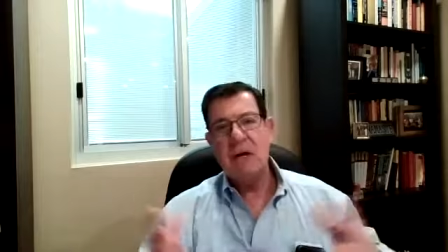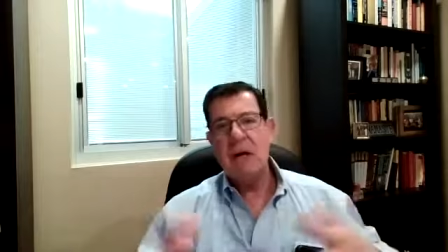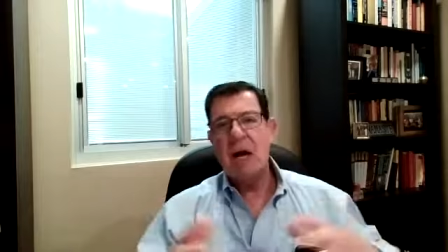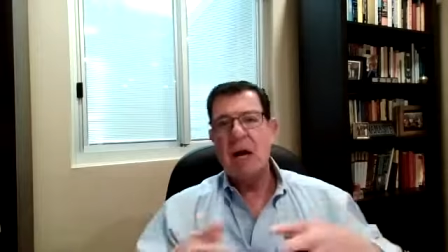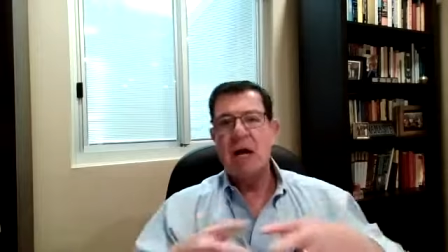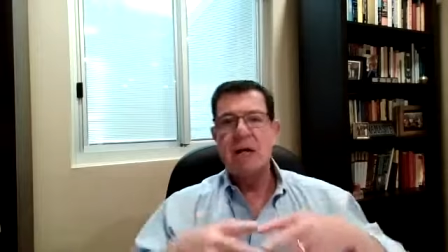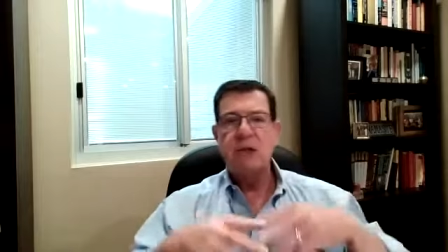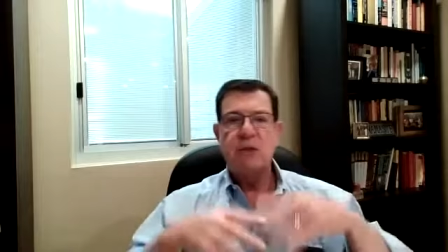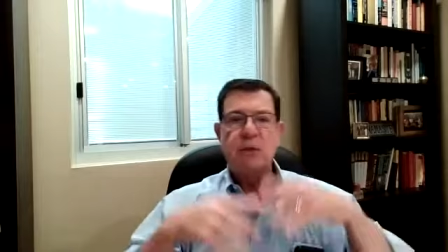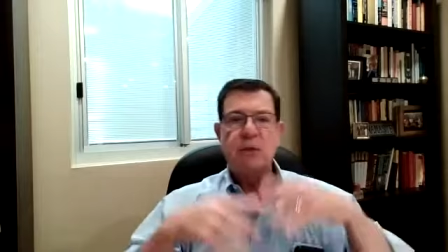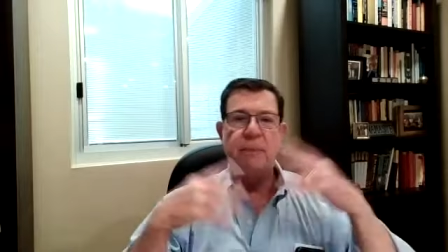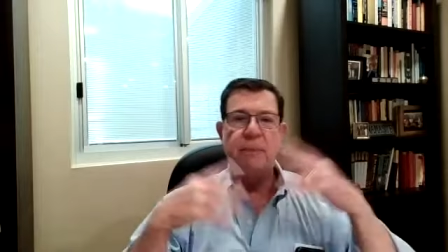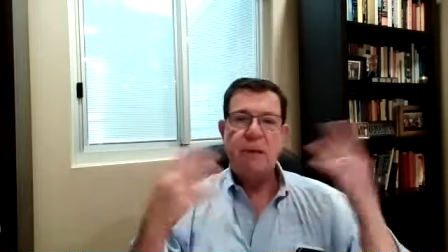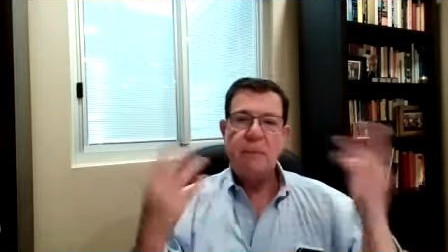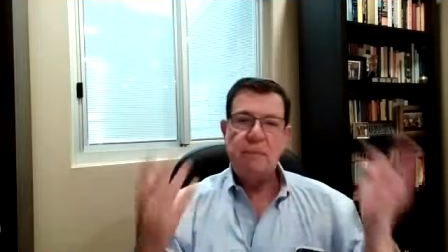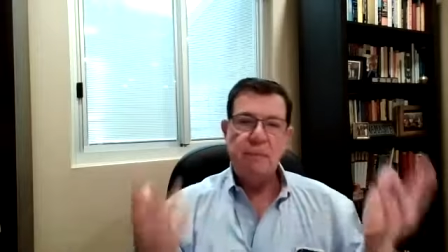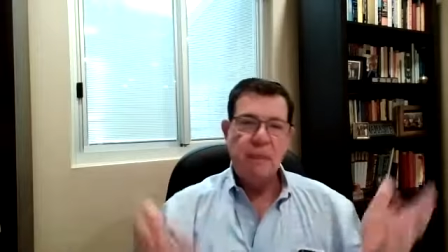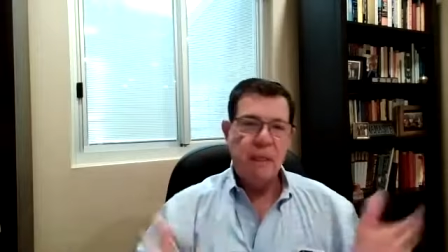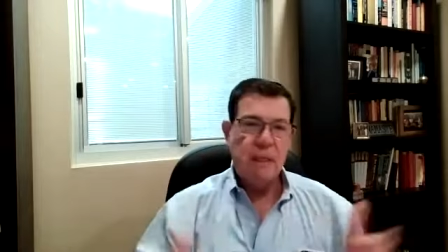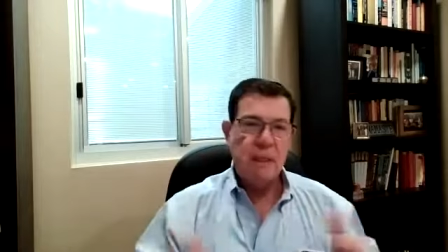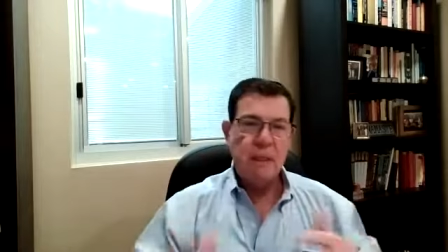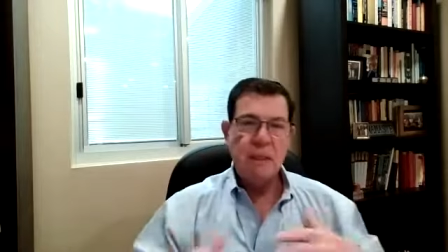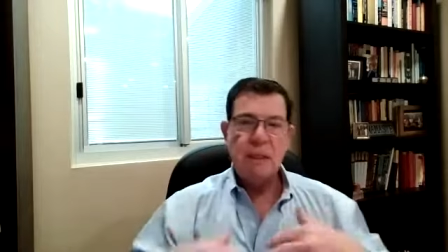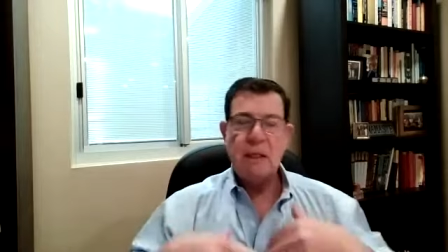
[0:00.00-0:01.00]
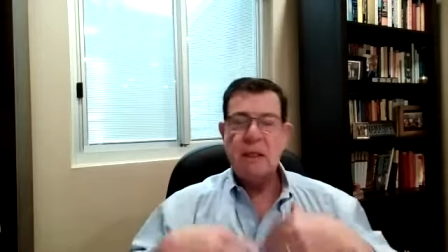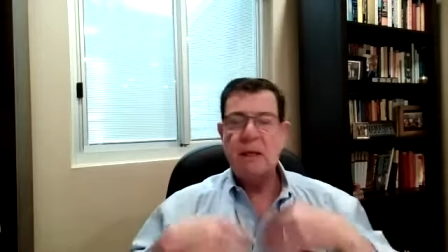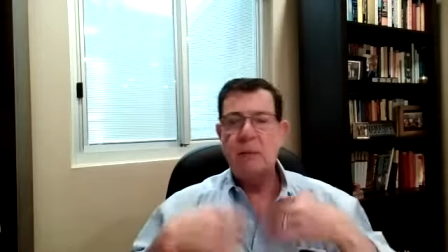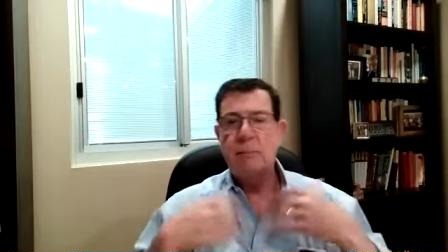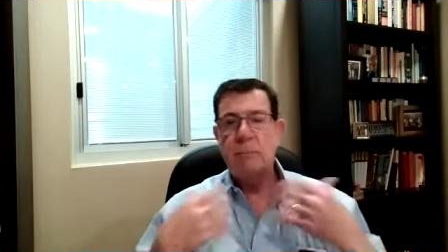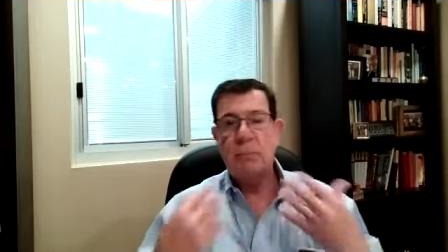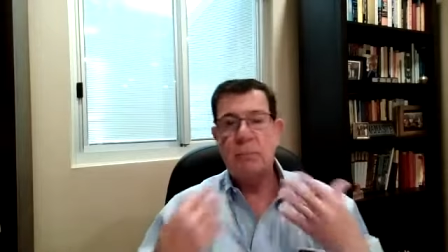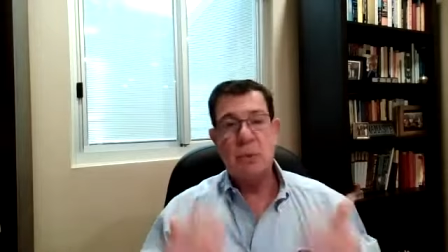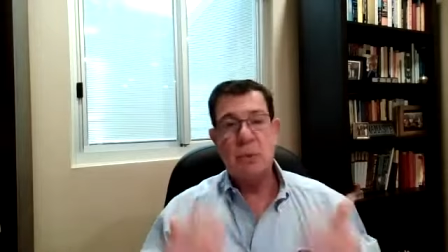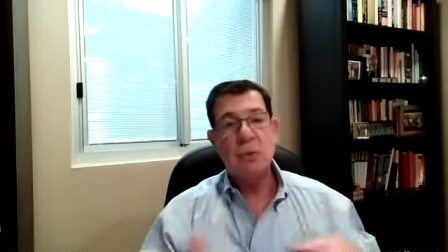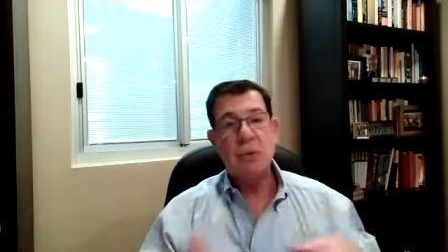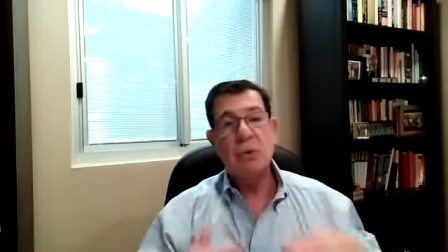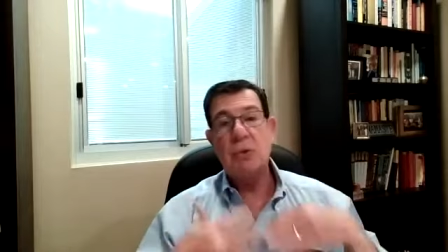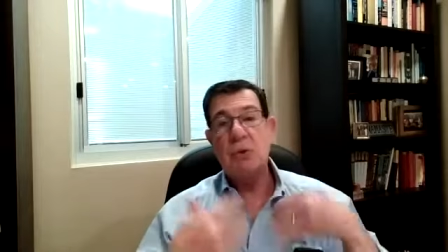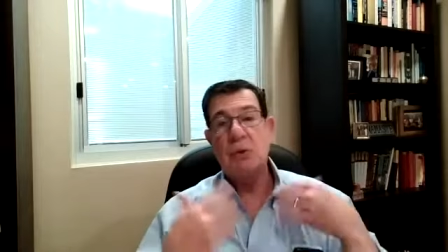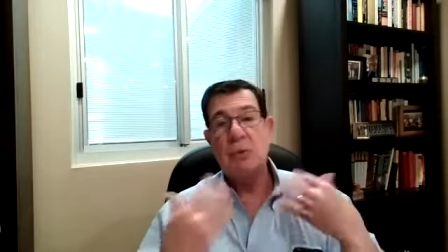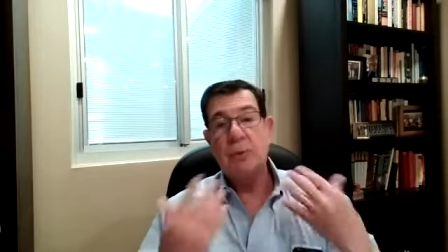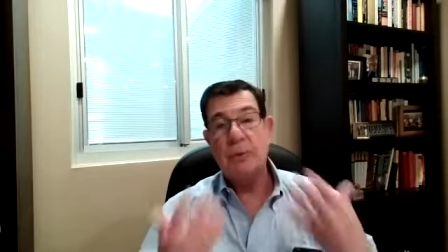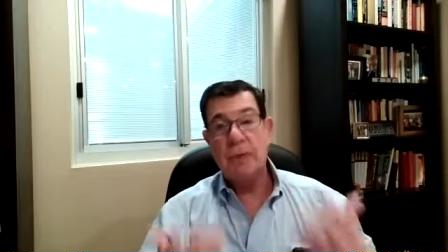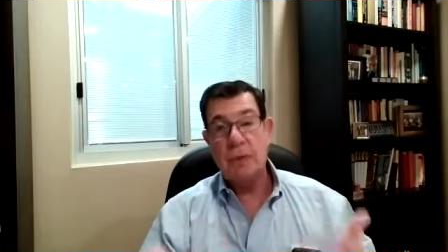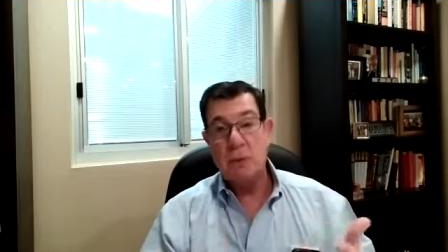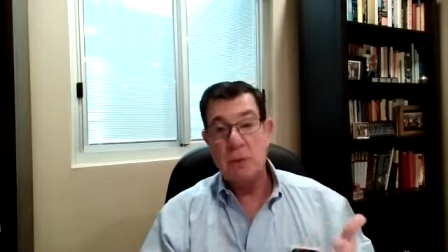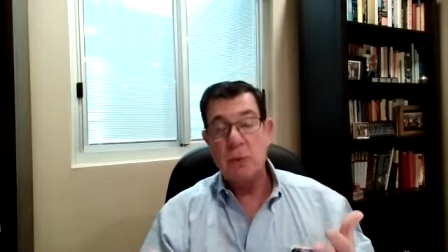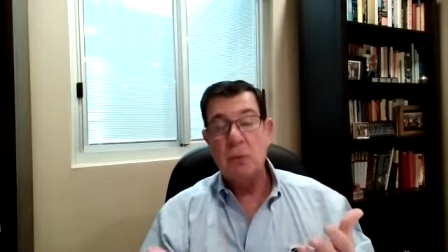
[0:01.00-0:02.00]
cosmic meaning and personal
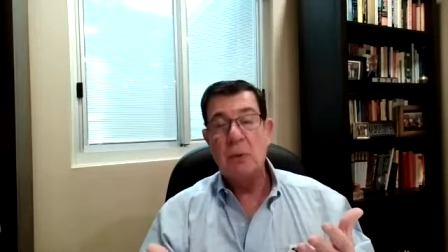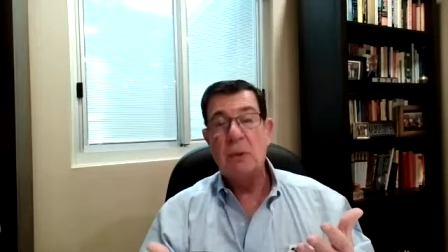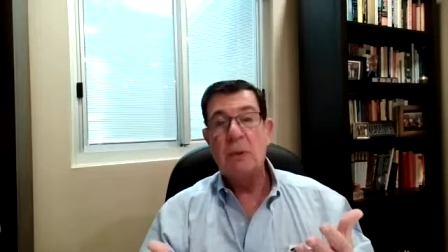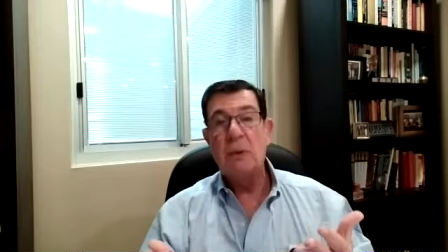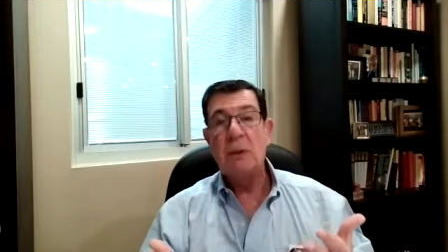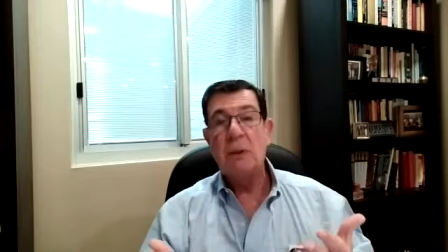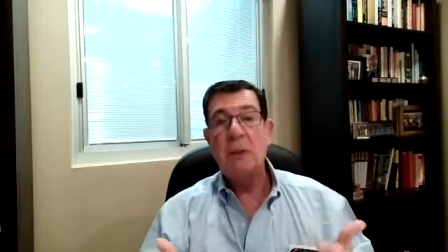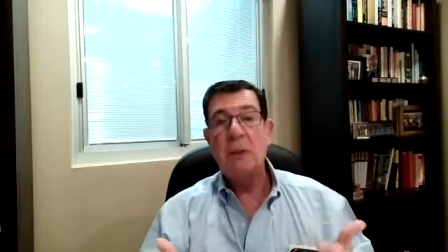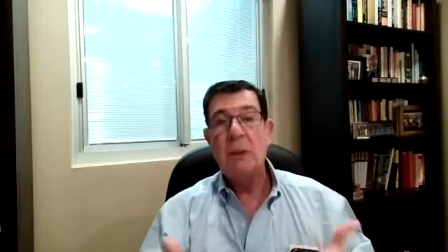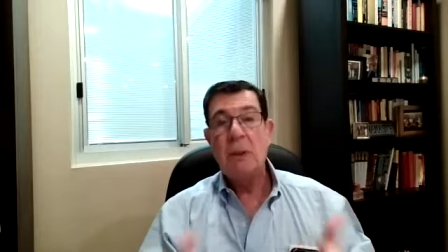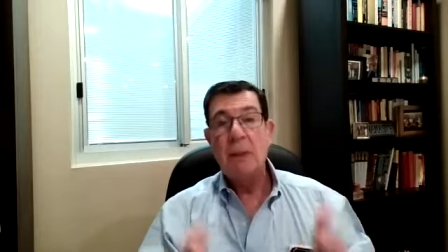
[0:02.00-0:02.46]
renewal,